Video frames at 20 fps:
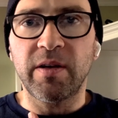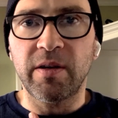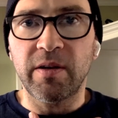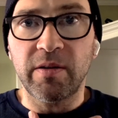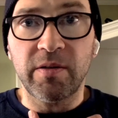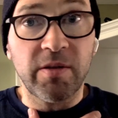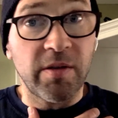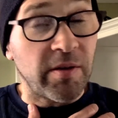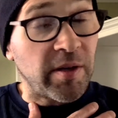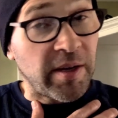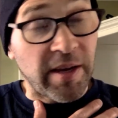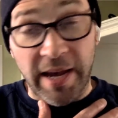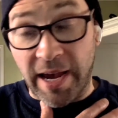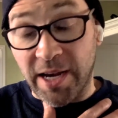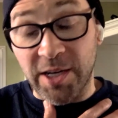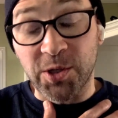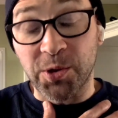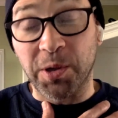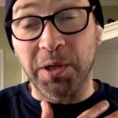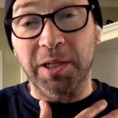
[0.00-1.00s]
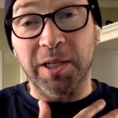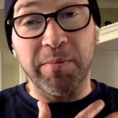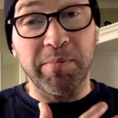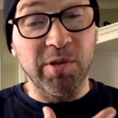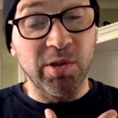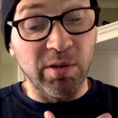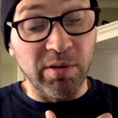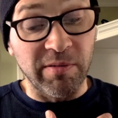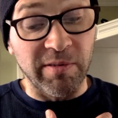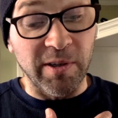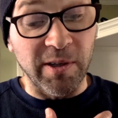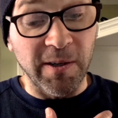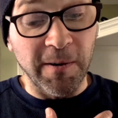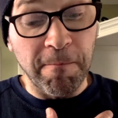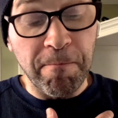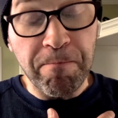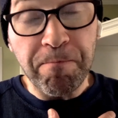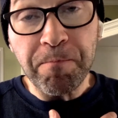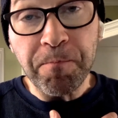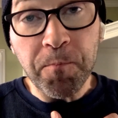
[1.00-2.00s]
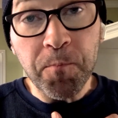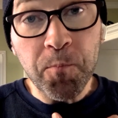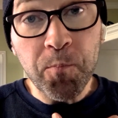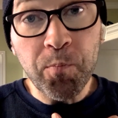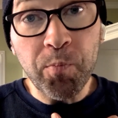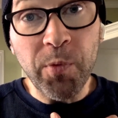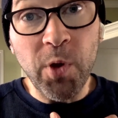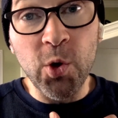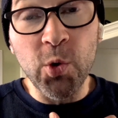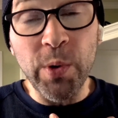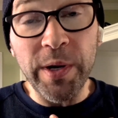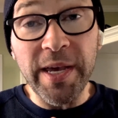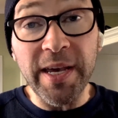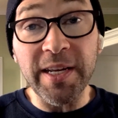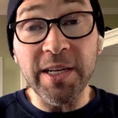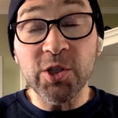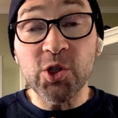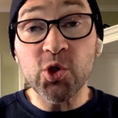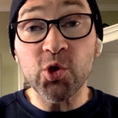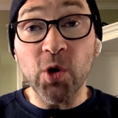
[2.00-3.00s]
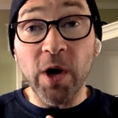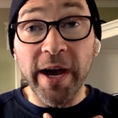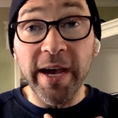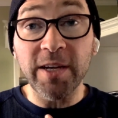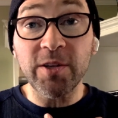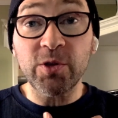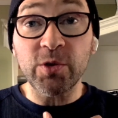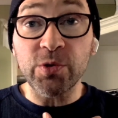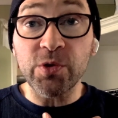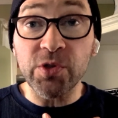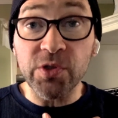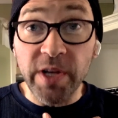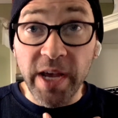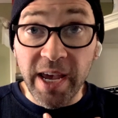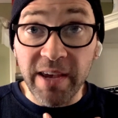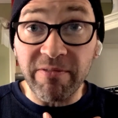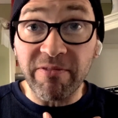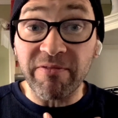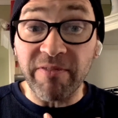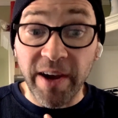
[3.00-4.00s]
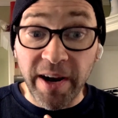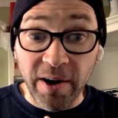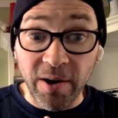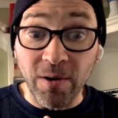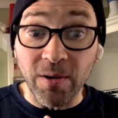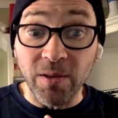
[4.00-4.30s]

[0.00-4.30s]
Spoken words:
to the casual observer, who again is trying to stay fair,